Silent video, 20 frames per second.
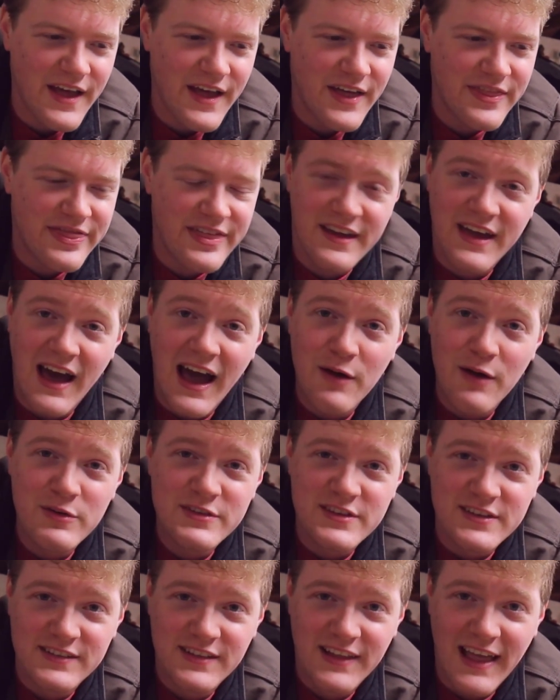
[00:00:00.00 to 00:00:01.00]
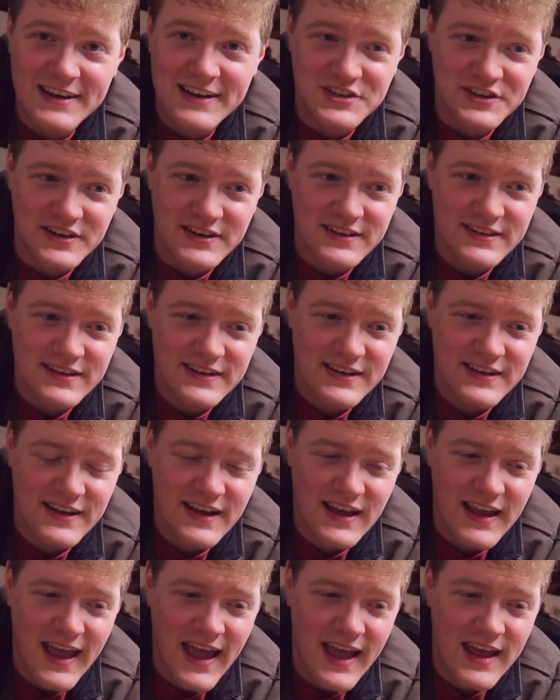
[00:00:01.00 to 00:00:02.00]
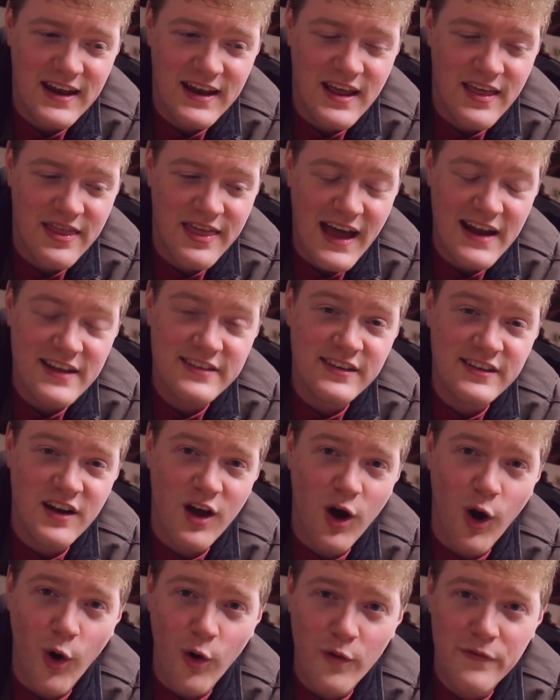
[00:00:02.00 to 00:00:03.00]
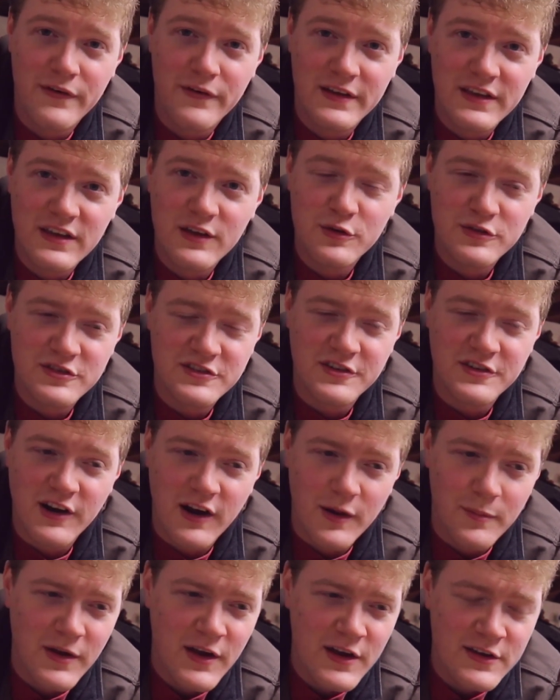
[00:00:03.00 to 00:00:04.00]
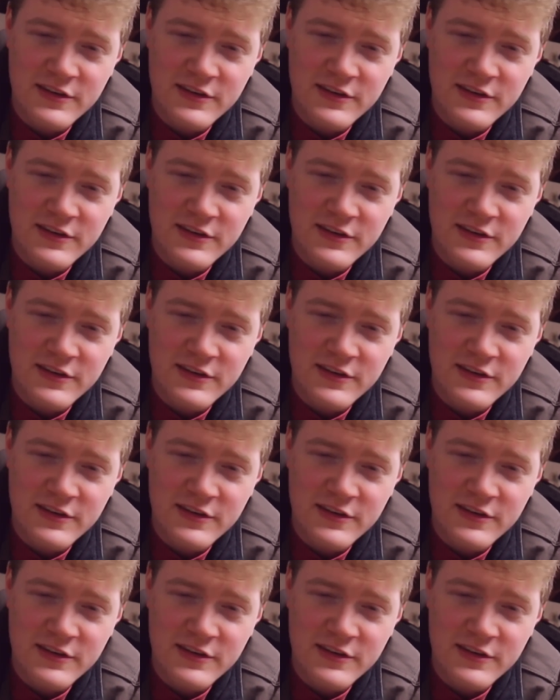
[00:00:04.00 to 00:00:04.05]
The guy was a legend. And that is an overused term.